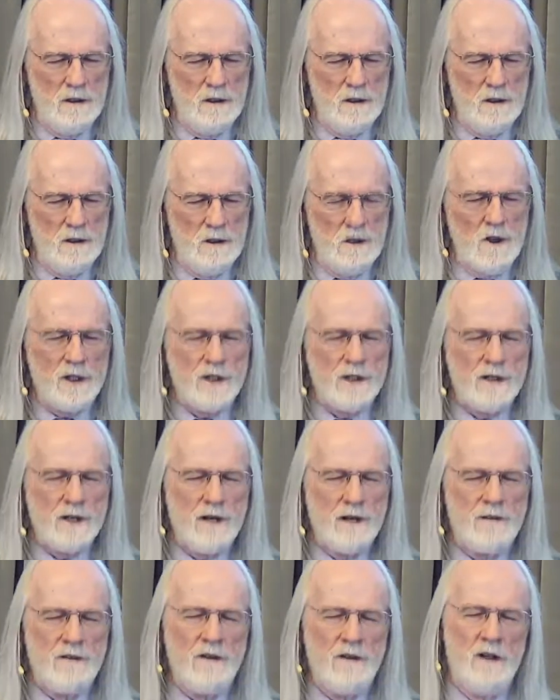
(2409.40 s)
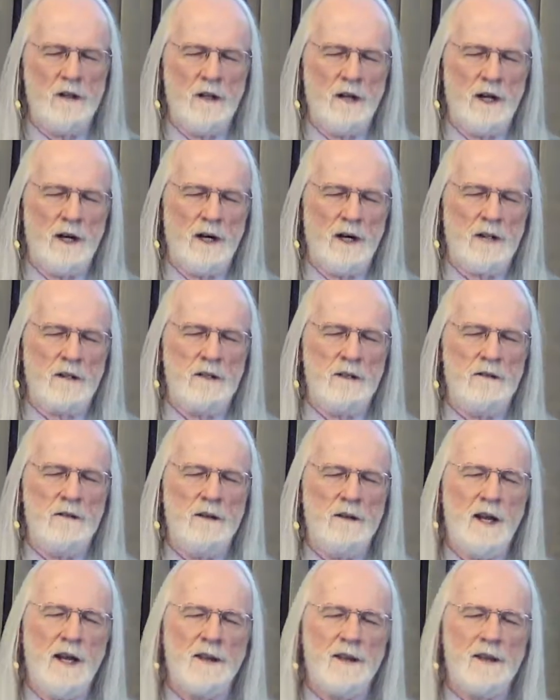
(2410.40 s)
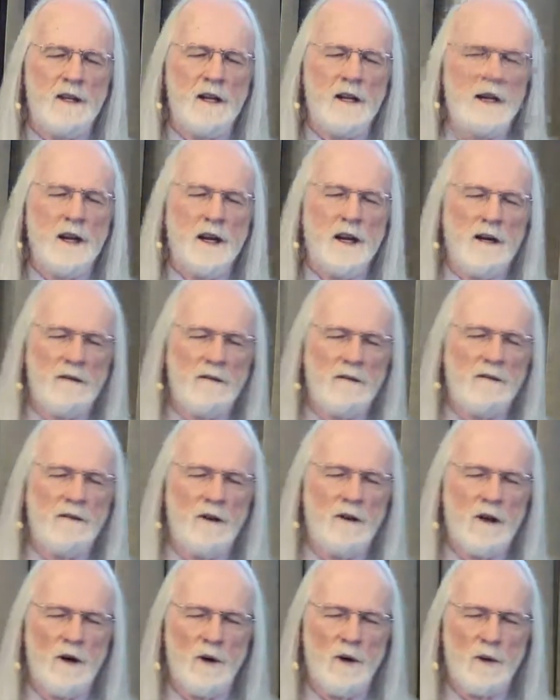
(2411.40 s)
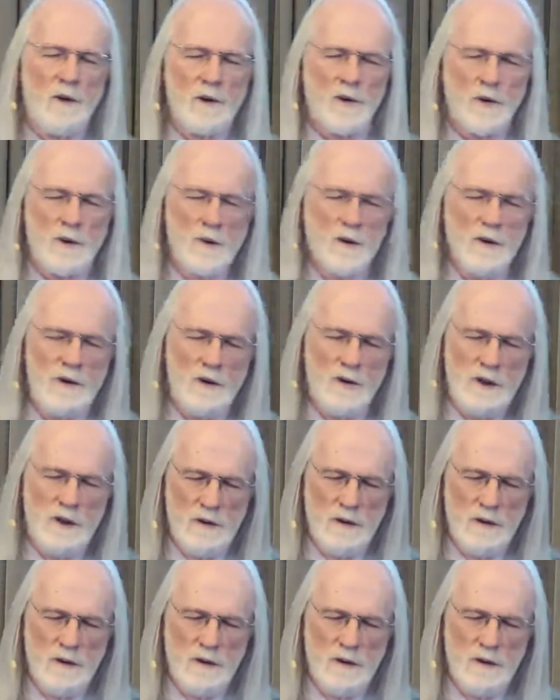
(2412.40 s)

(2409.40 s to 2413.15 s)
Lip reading: What does that feel like to let the love flow through you?